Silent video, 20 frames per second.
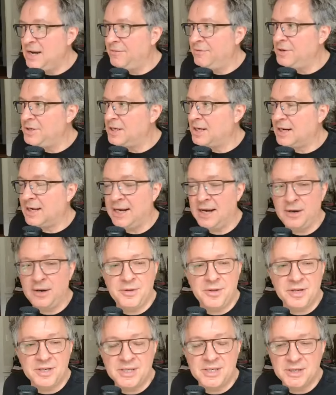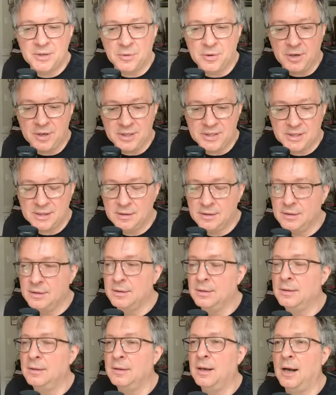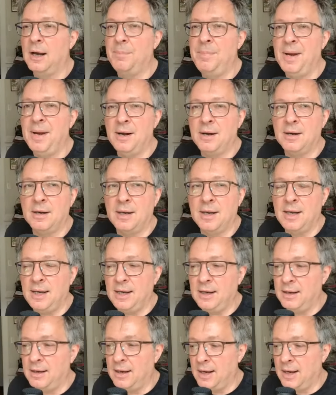never declared the source, apparently.